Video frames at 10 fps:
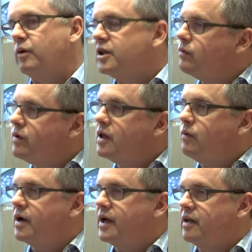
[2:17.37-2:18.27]
And what they really
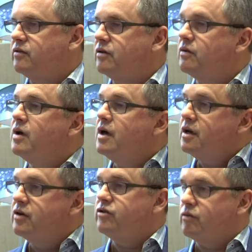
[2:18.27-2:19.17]
want to get to
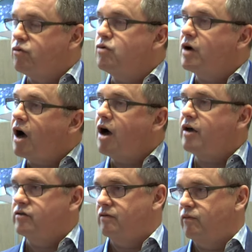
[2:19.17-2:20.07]
is the root
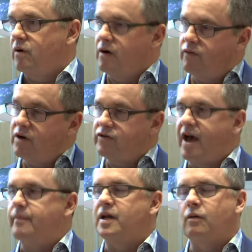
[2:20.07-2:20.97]
cause of, of what's
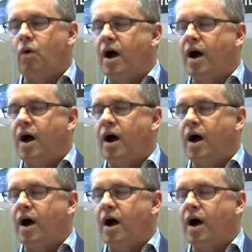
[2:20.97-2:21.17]
happening.